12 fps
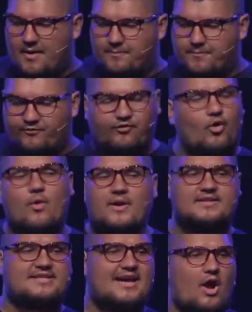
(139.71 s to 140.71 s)

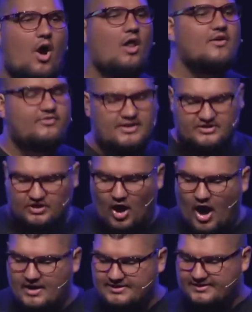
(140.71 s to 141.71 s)
Florence had all of this
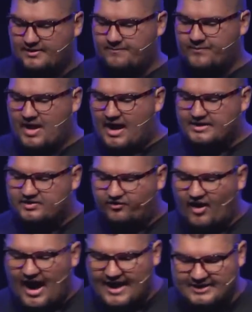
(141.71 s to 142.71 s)
awesome
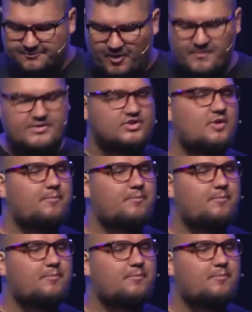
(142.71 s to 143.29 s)
advice, but Mr.